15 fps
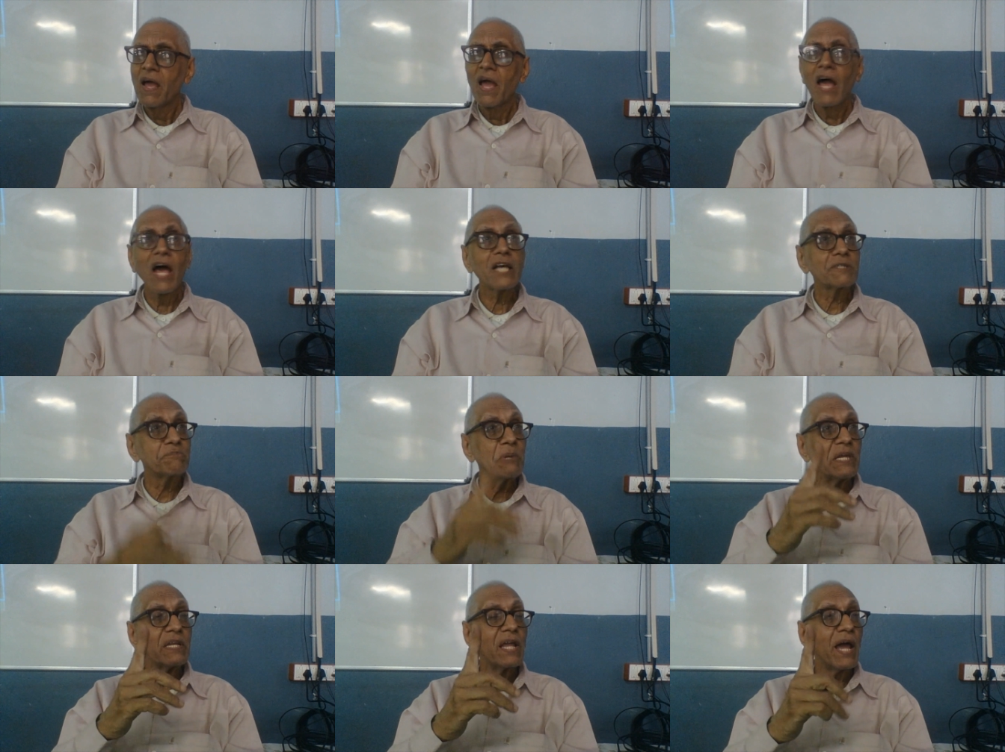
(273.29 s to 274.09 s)
has
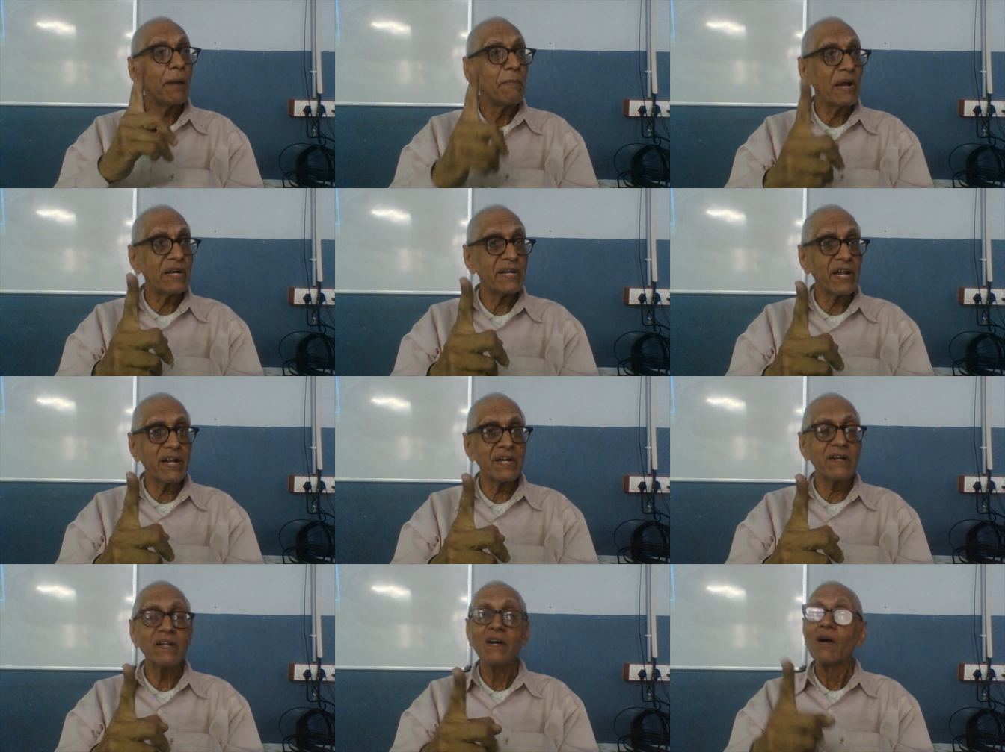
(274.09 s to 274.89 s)
been
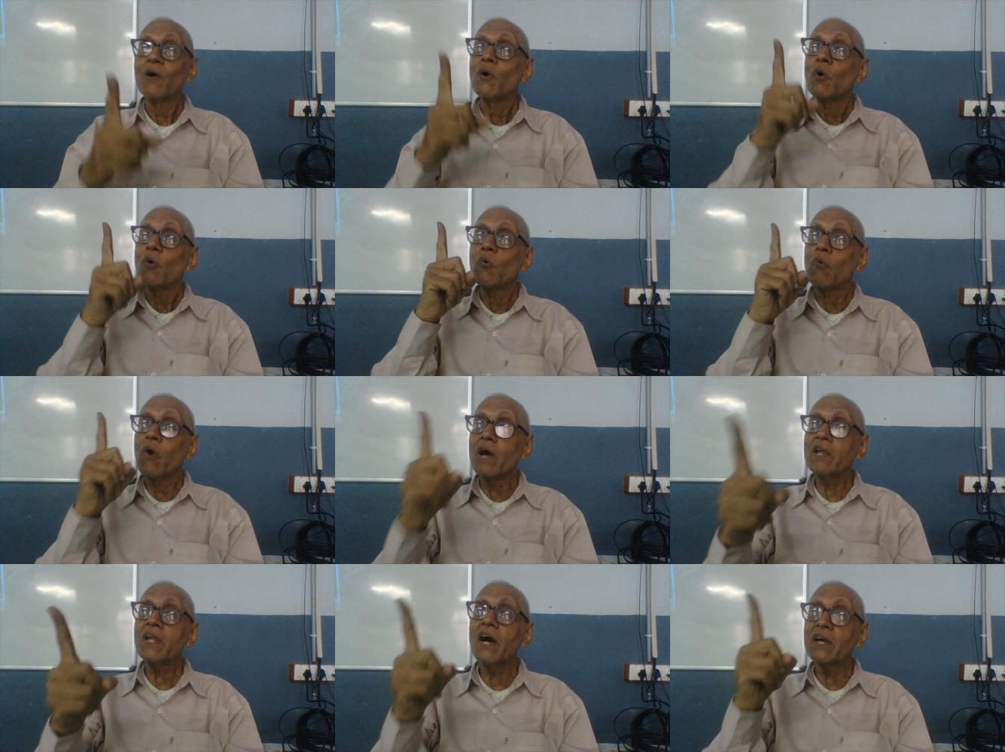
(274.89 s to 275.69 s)
amended
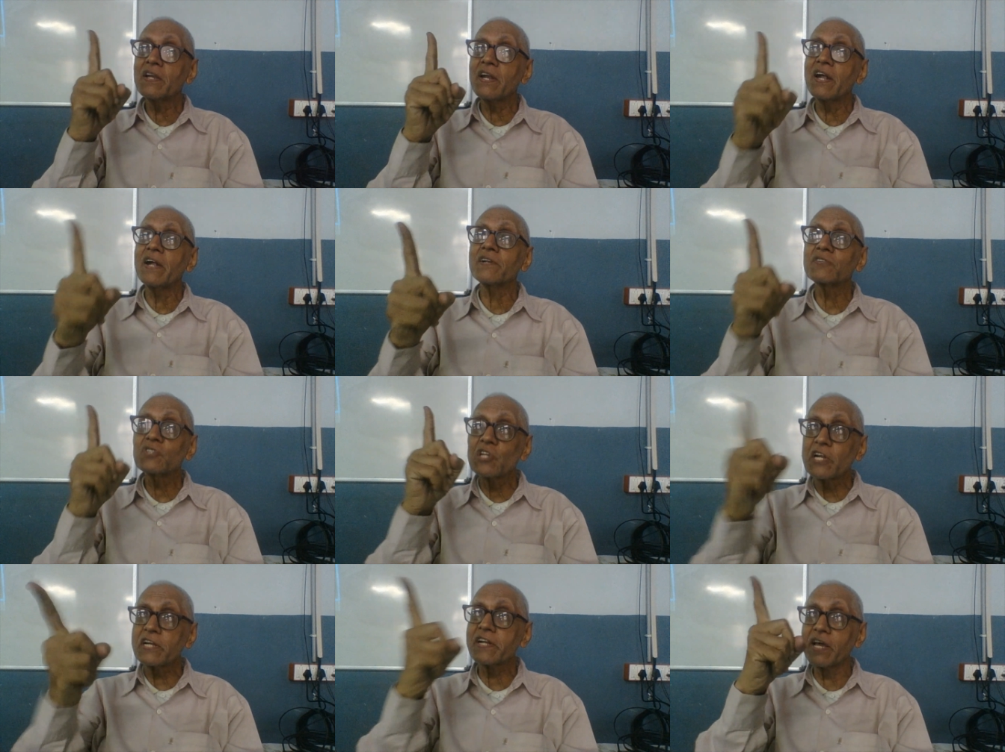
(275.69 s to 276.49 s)

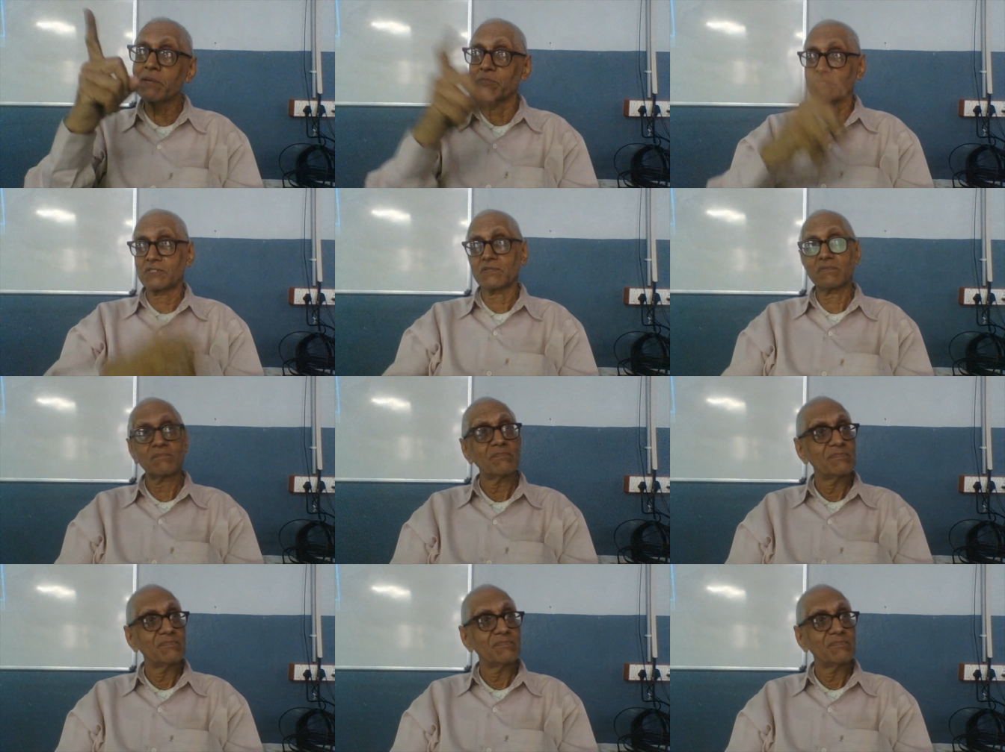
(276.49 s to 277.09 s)
103 times.